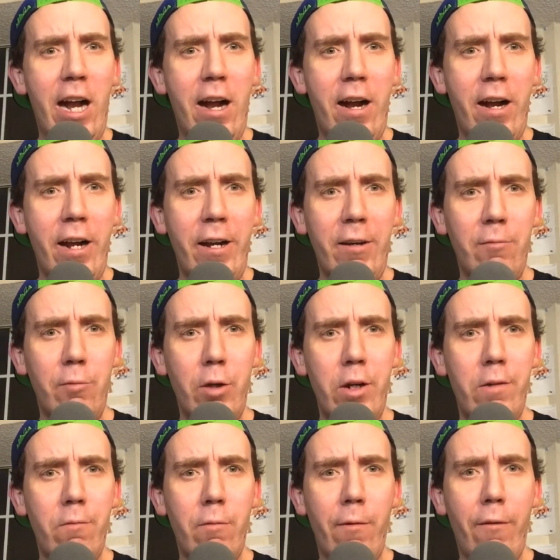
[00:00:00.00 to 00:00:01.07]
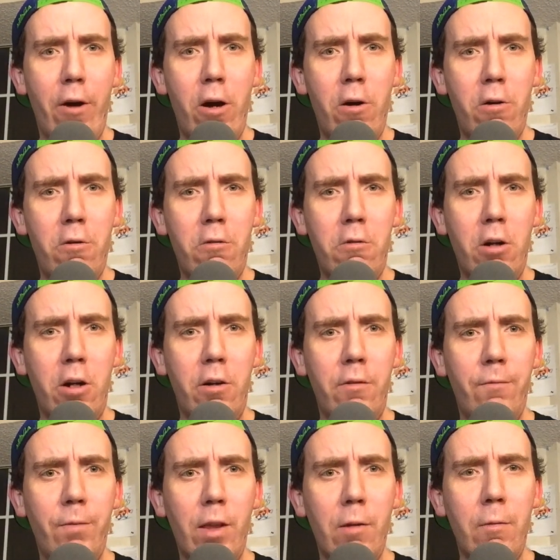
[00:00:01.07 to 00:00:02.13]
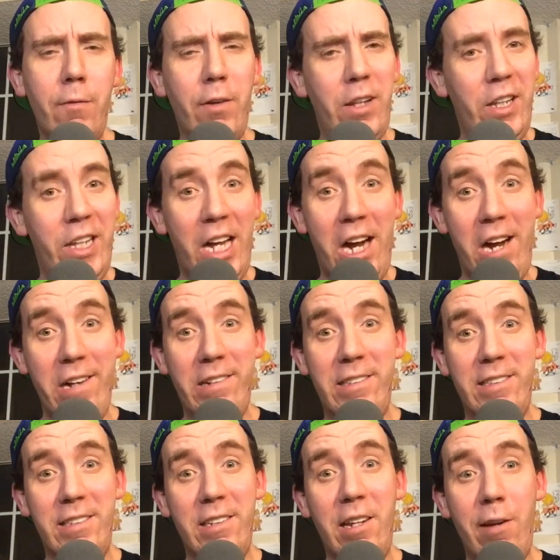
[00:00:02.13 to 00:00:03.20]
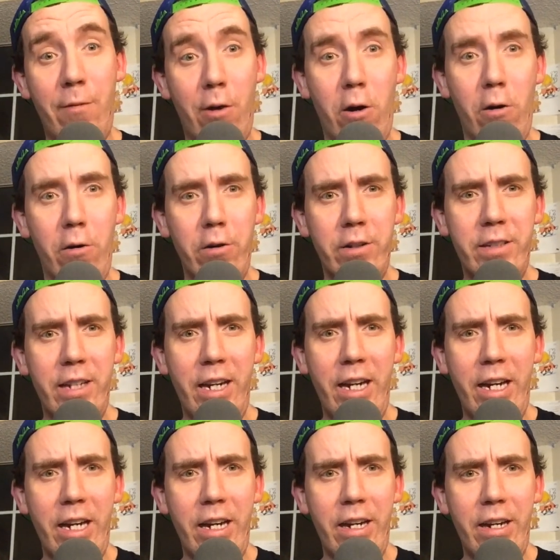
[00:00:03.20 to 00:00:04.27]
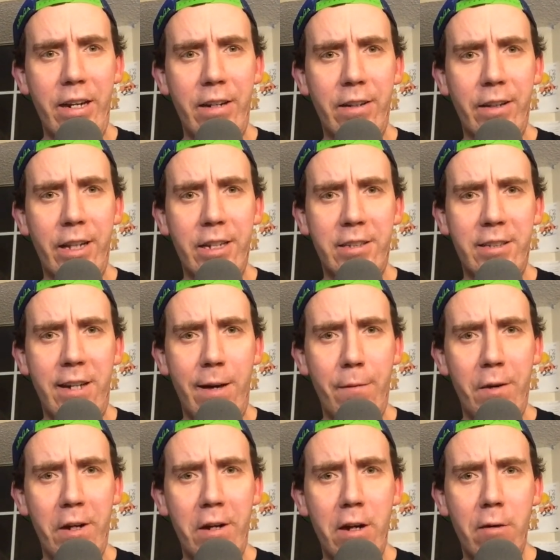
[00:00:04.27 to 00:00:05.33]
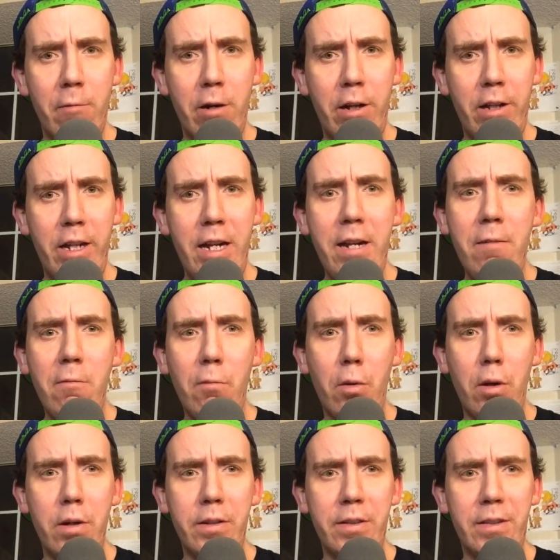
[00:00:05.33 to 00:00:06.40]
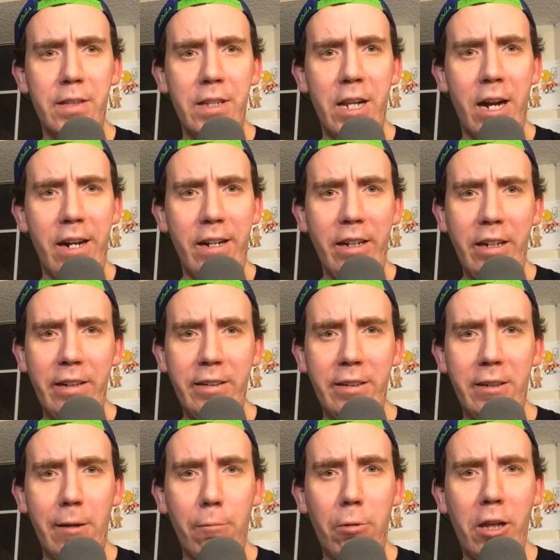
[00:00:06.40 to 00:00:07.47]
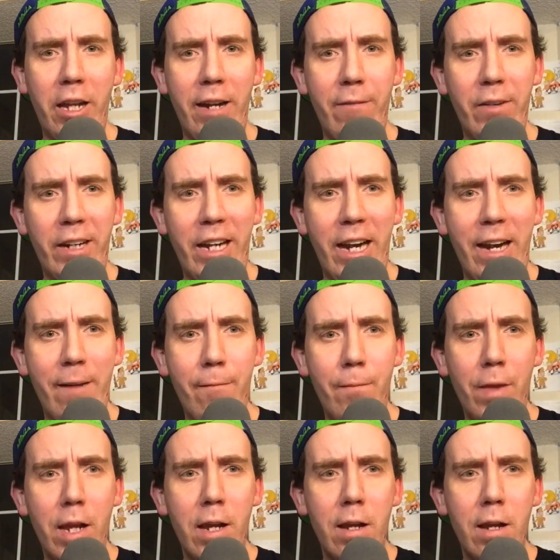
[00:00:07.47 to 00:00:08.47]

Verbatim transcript: I went all with lots of hearts and less stamina. Well, it was not easy to play the game.